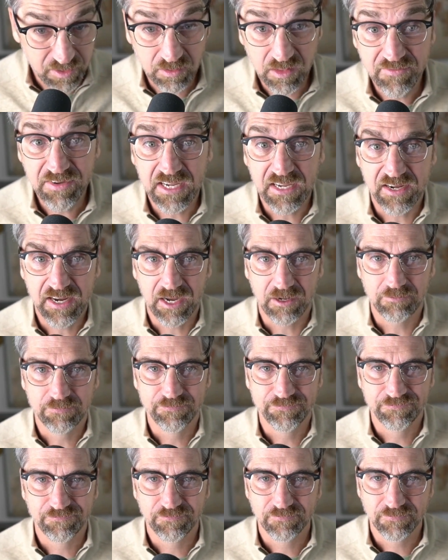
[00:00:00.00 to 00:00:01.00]
living it now?
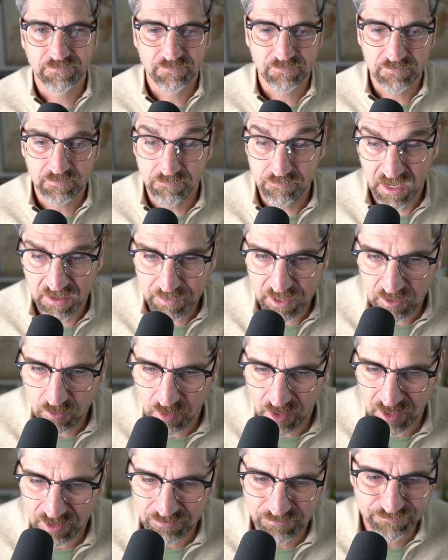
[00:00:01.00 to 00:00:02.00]
Maybe you
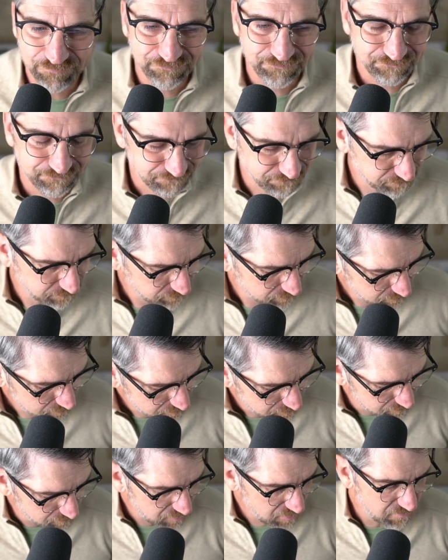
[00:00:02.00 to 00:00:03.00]
are.
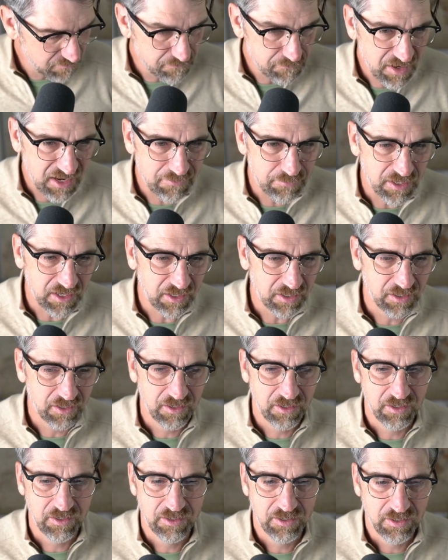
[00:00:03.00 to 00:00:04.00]
Maybe
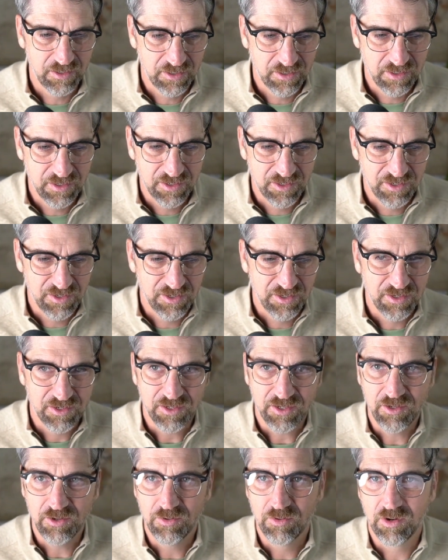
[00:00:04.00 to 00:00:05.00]

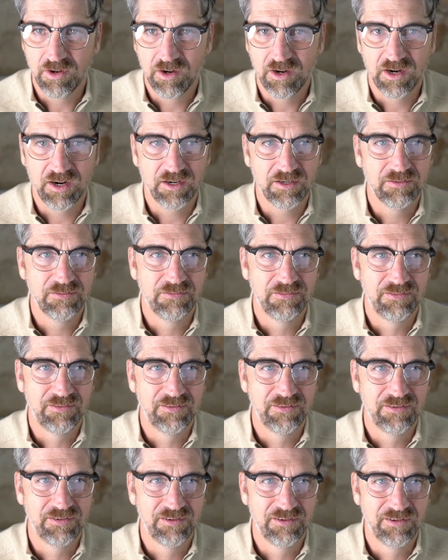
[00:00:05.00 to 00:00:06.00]
you are.
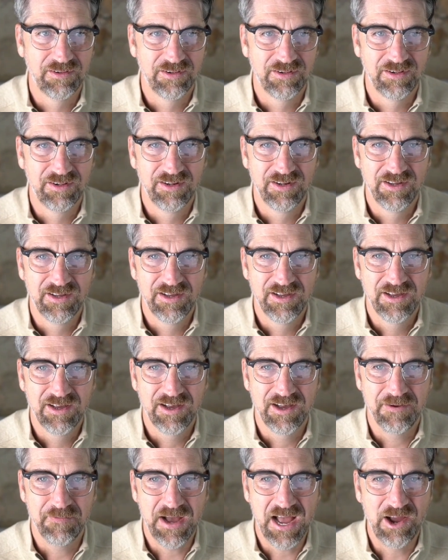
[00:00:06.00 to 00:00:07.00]

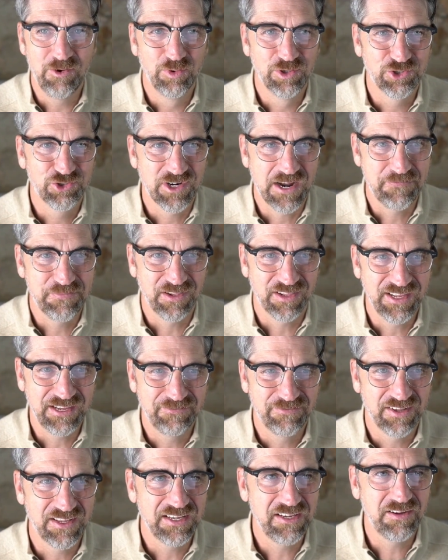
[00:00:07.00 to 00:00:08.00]
I will drop the link for
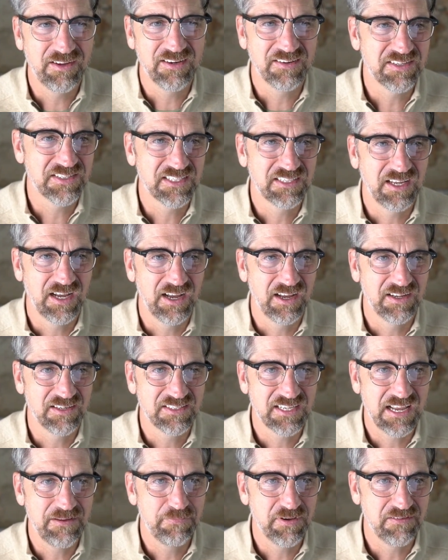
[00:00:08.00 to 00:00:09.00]
that. You can just
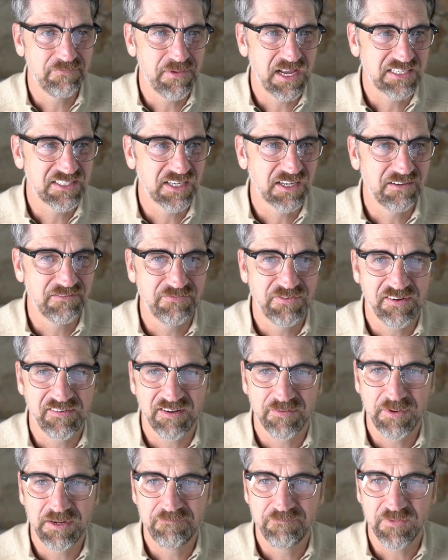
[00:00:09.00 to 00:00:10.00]
type in Mexican
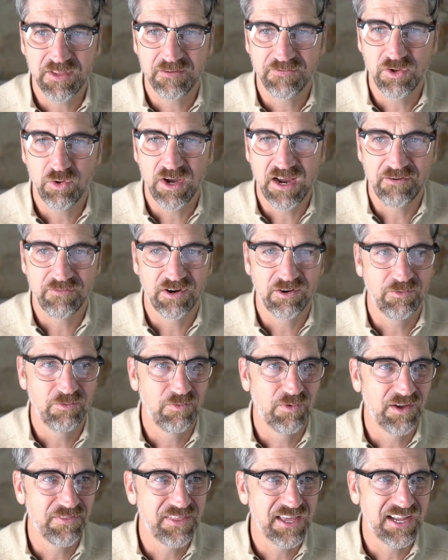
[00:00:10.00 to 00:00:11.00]
fisherman if you ever
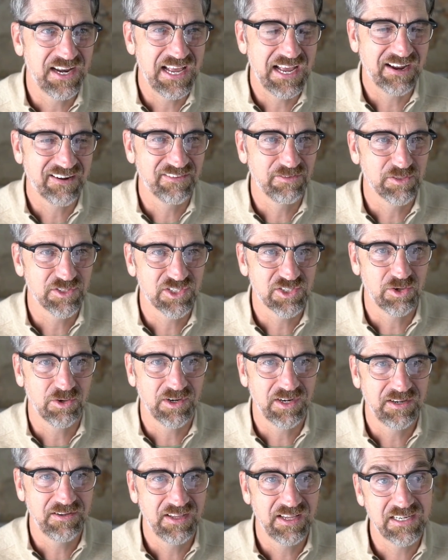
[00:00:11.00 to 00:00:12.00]
want that actual
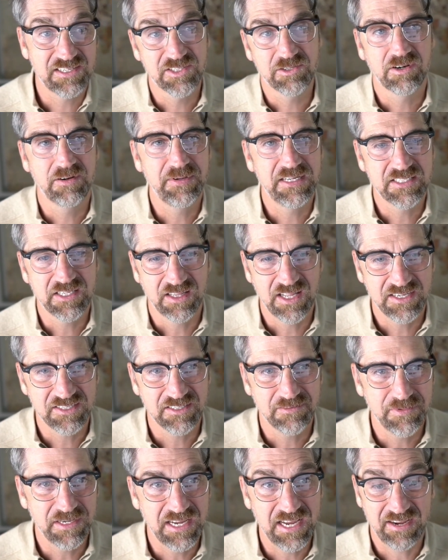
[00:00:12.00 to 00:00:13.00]
story. That story means a lot to
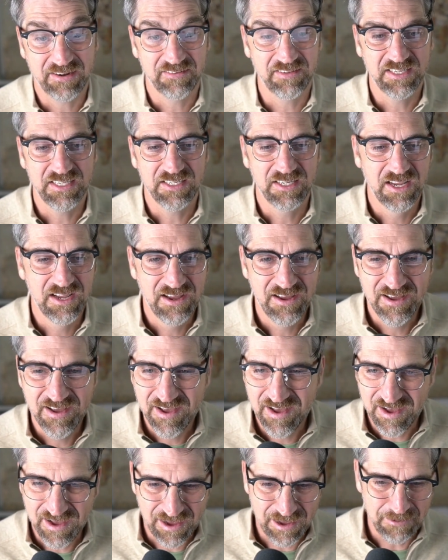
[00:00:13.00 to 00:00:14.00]
me. Actually,
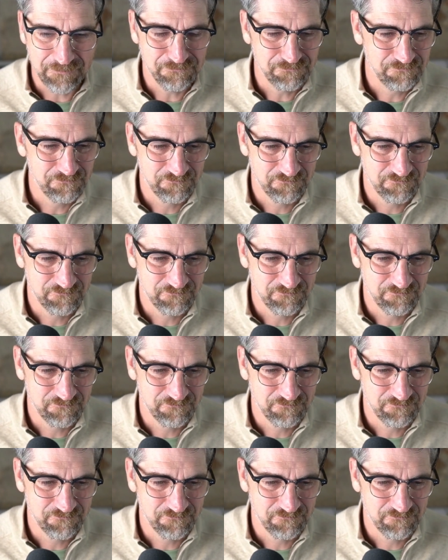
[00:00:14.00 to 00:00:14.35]
we'll